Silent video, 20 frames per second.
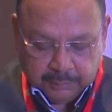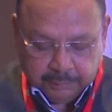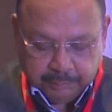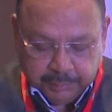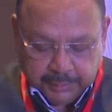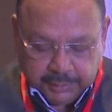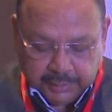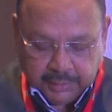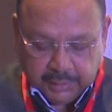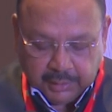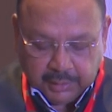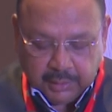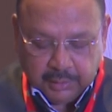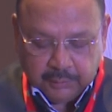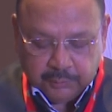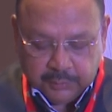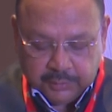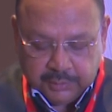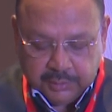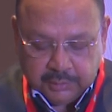
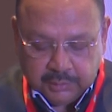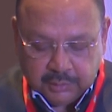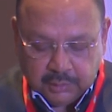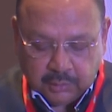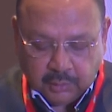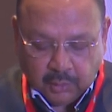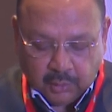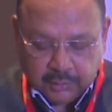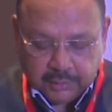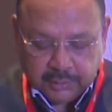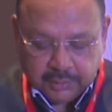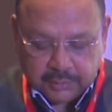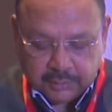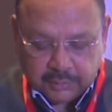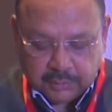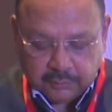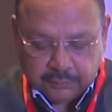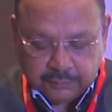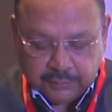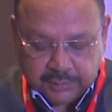PKI, within the
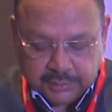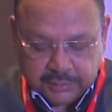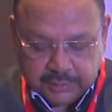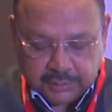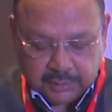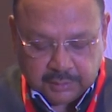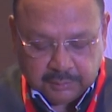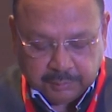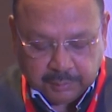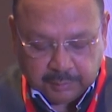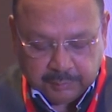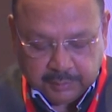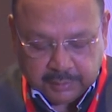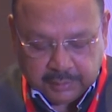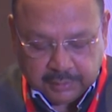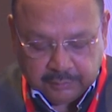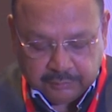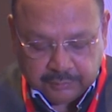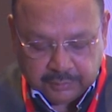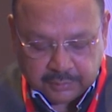context of digital public
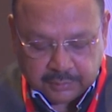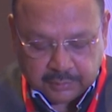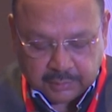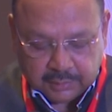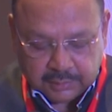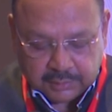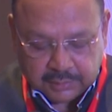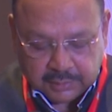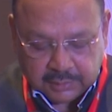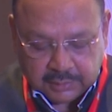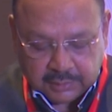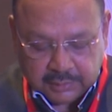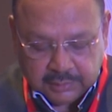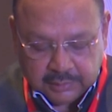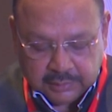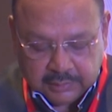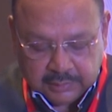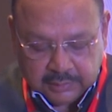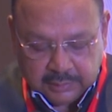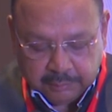infrastructure,
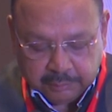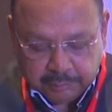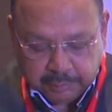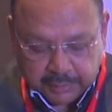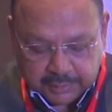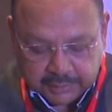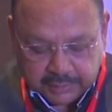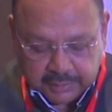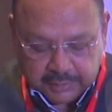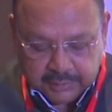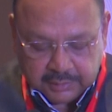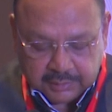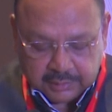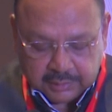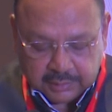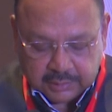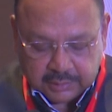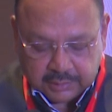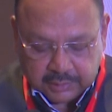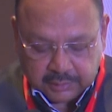presents
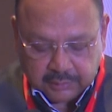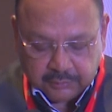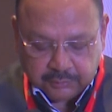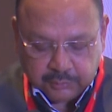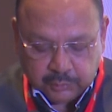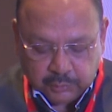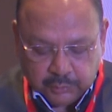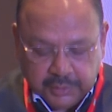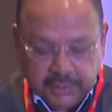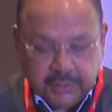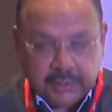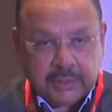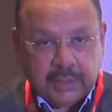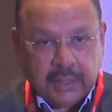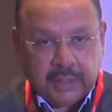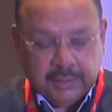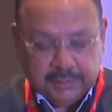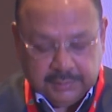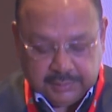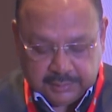a set of unique
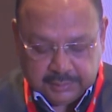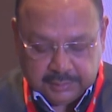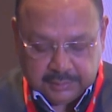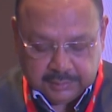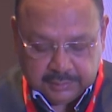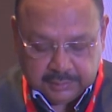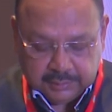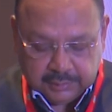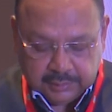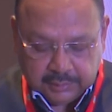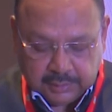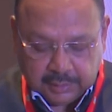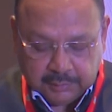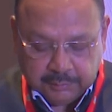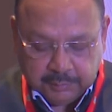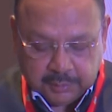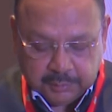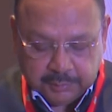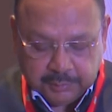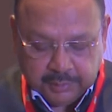challenges that
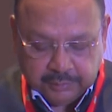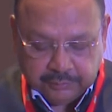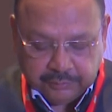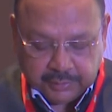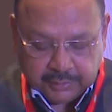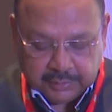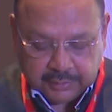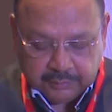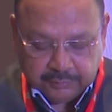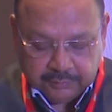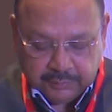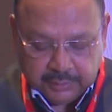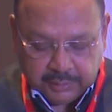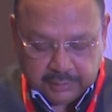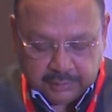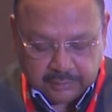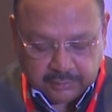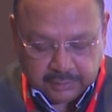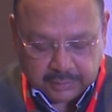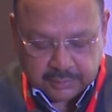must be effectively
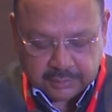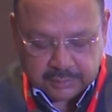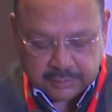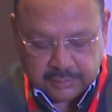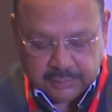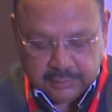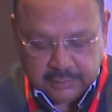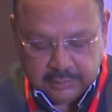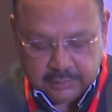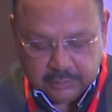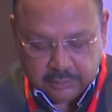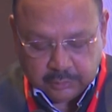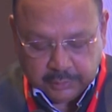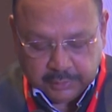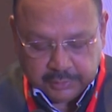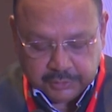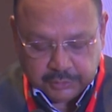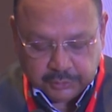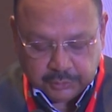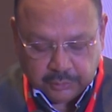addressed to
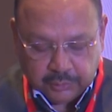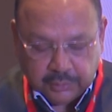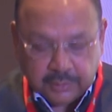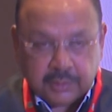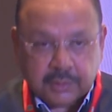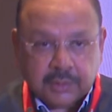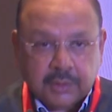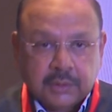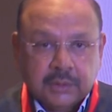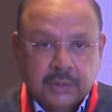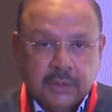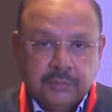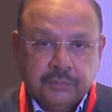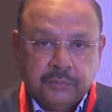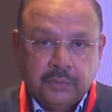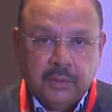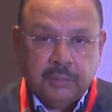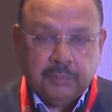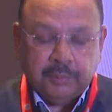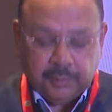ensure its
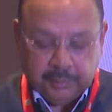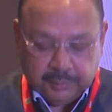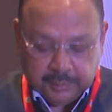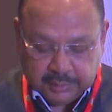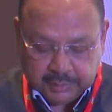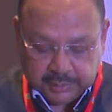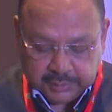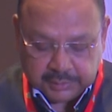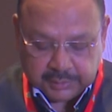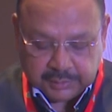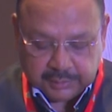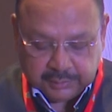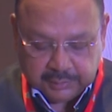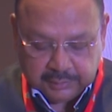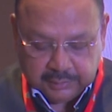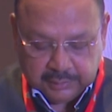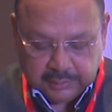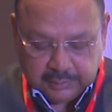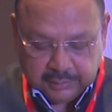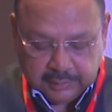successful implementation
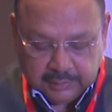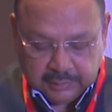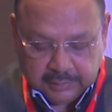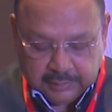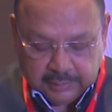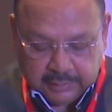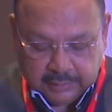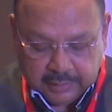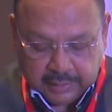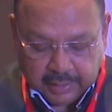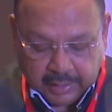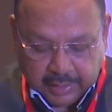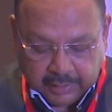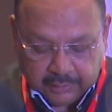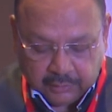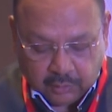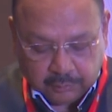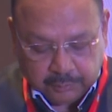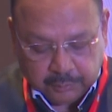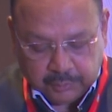
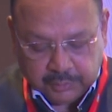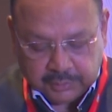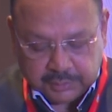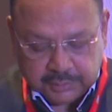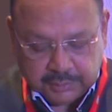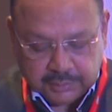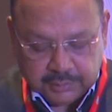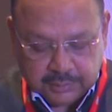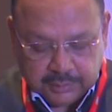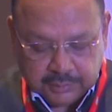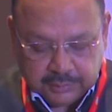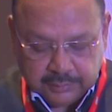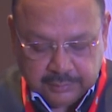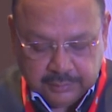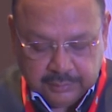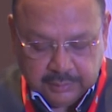and operations.